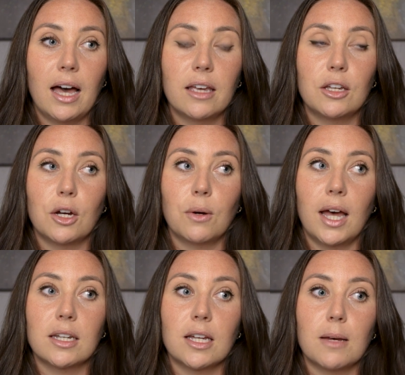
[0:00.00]

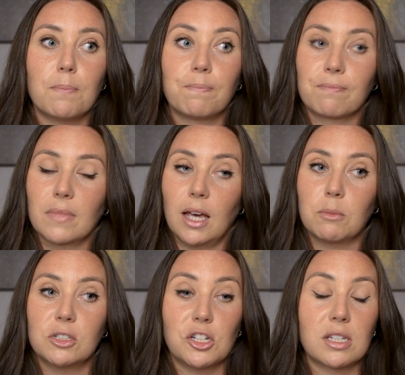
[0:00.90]
end up,
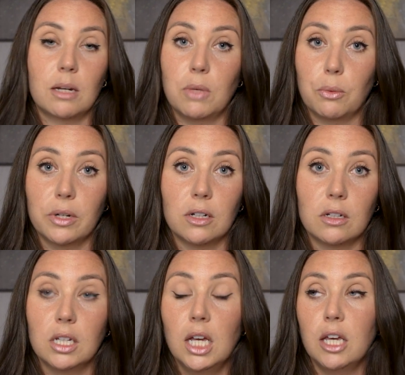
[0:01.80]
I'm just going to be
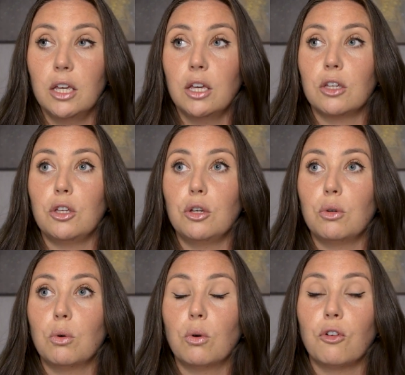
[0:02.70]
real,
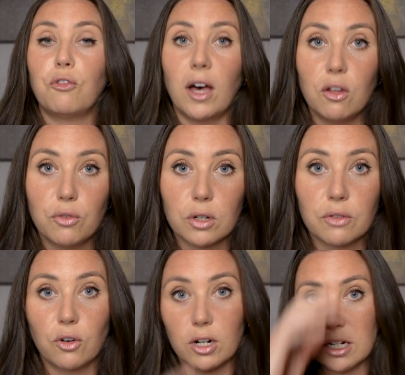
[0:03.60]
you file for
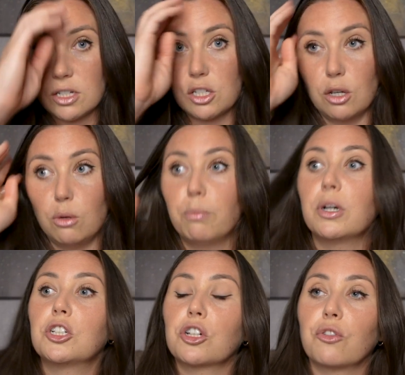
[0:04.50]
divorce, you
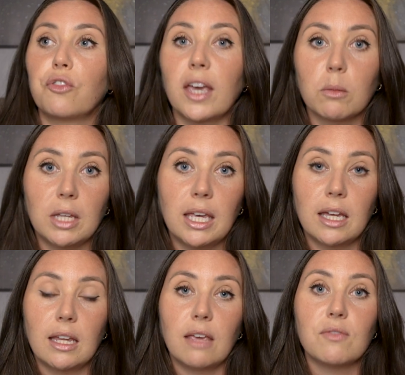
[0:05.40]
put your family
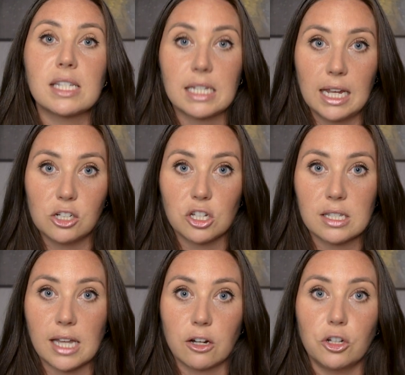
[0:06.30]
in a visitation
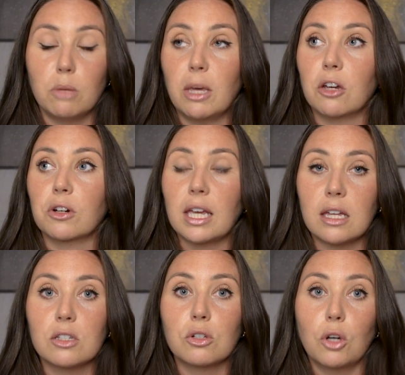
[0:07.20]
center, you make your
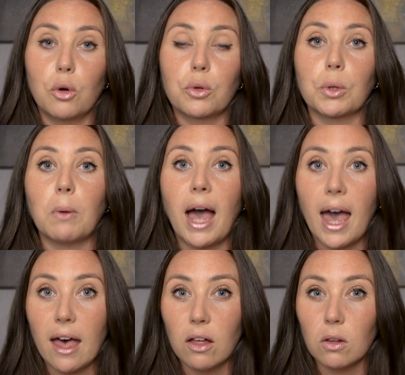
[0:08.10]
kids go through
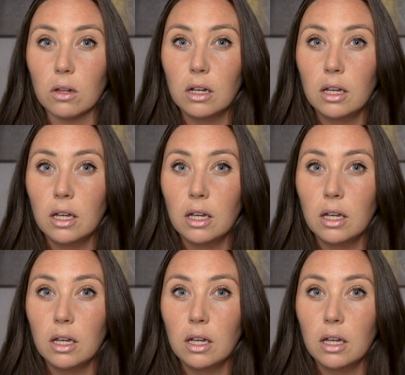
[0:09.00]
hell